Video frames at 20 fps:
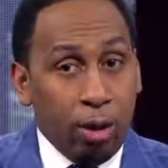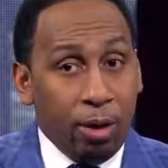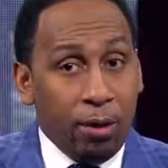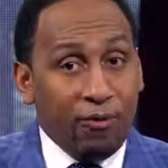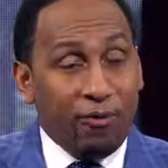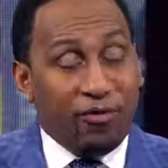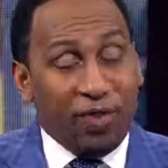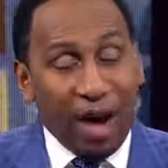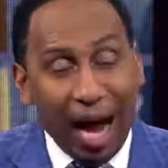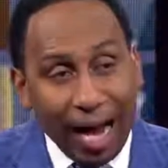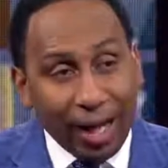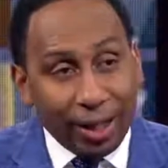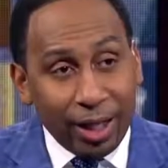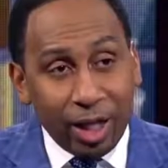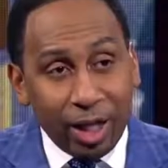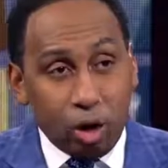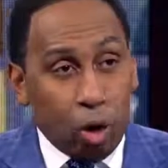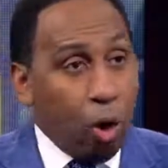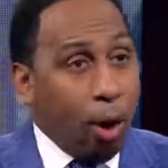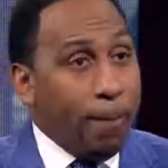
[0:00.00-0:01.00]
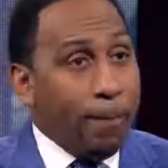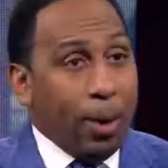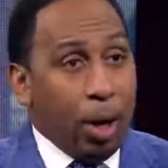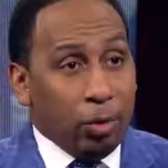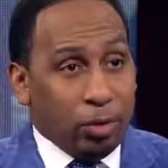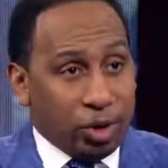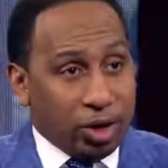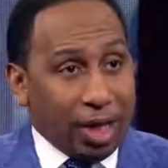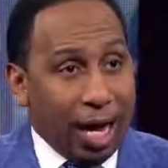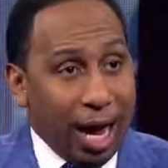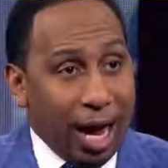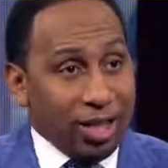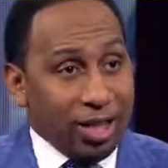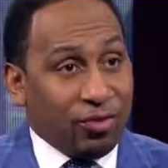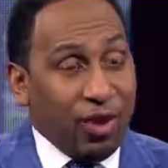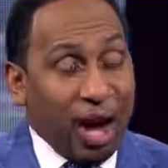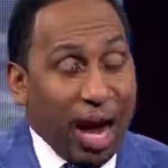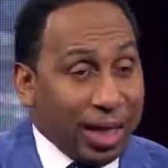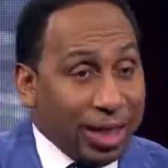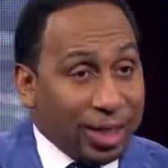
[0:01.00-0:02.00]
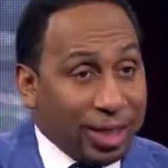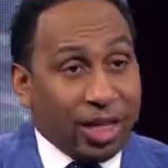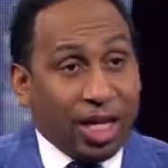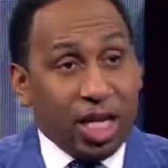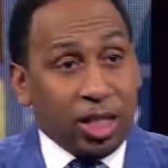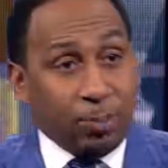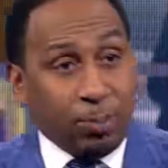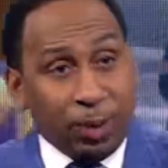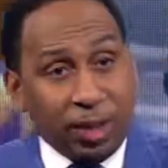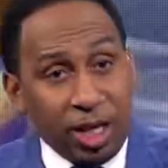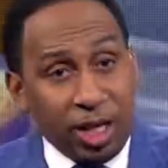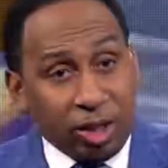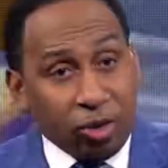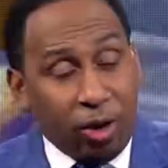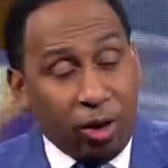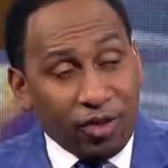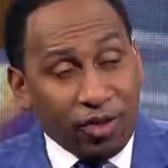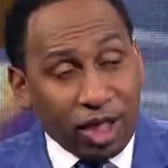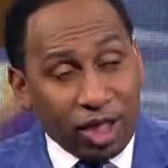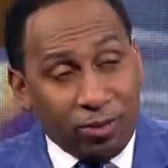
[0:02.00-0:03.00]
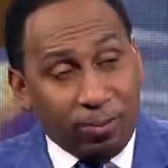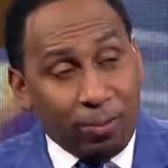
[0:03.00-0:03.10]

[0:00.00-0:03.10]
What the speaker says: Violence on both sides. Violence against police officers,